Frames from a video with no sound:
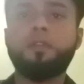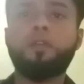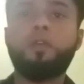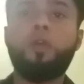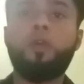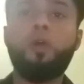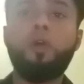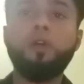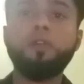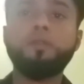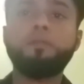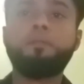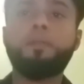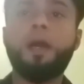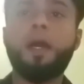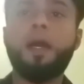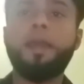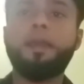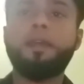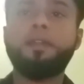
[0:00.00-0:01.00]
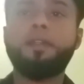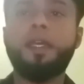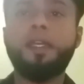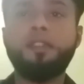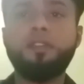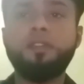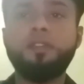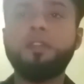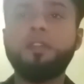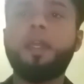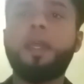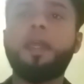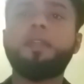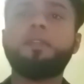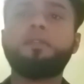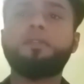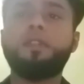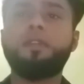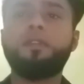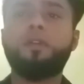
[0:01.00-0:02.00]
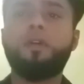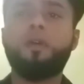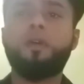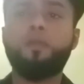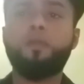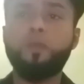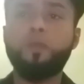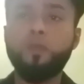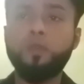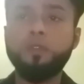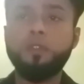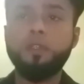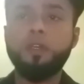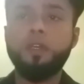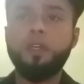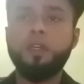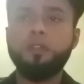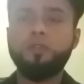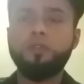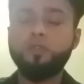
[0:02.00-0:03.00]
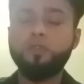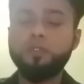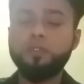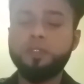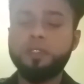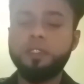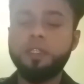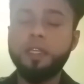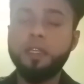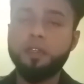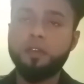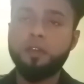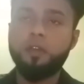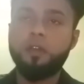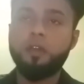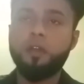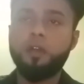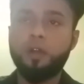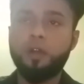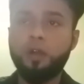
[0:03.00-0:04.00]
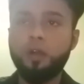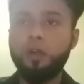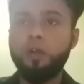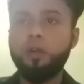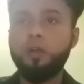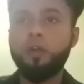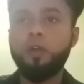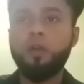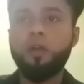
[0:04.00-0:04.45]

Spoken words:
caused by a natural characteristic of wood to shrink or